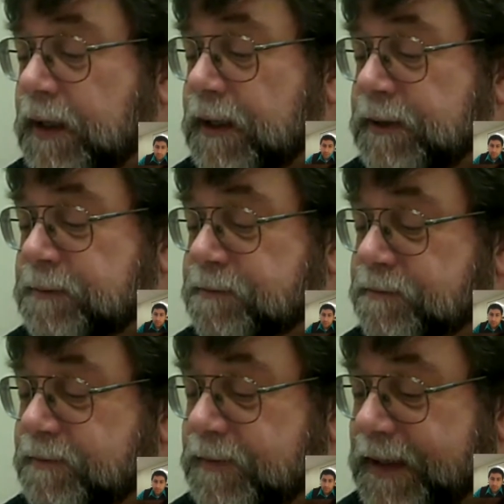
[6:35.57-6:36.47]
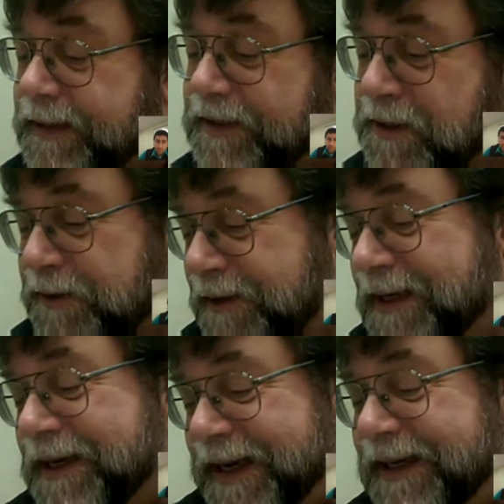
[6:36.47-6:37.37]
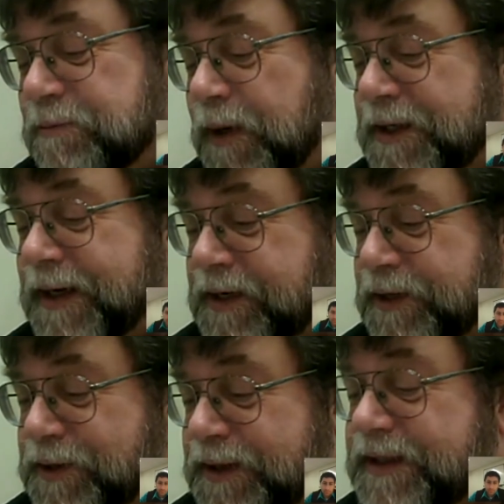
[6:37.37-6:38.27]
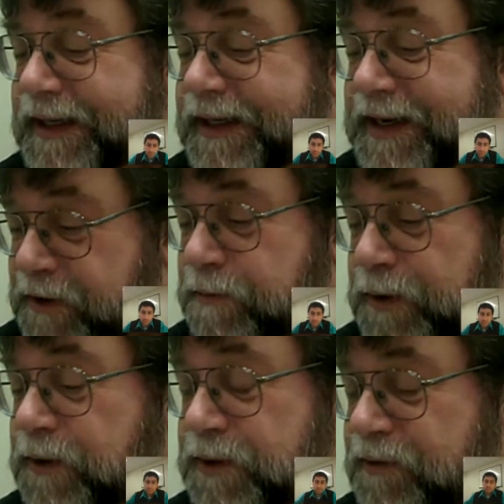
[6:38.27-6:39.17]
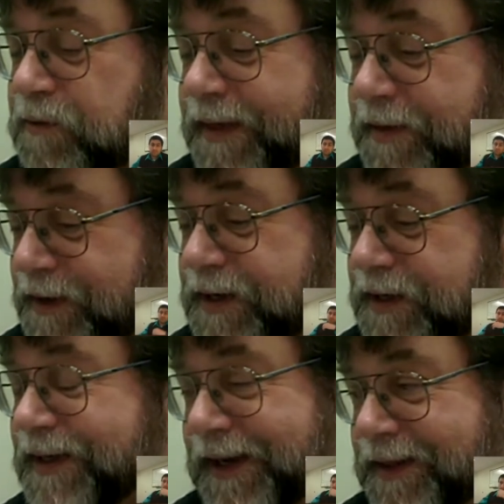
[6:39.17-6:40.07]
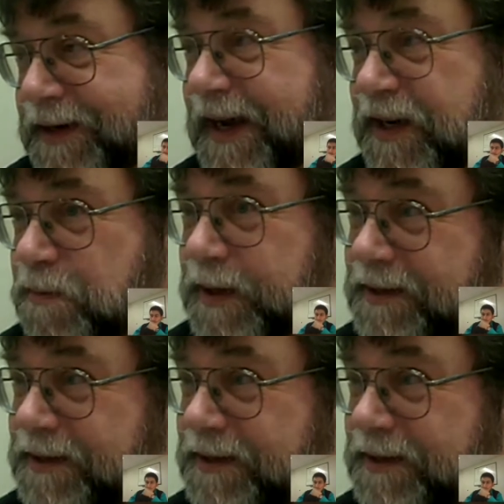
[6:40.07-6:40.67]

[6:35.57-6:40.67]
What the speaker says: And you know, it's much nicer to see the other person rather than just seeing the text,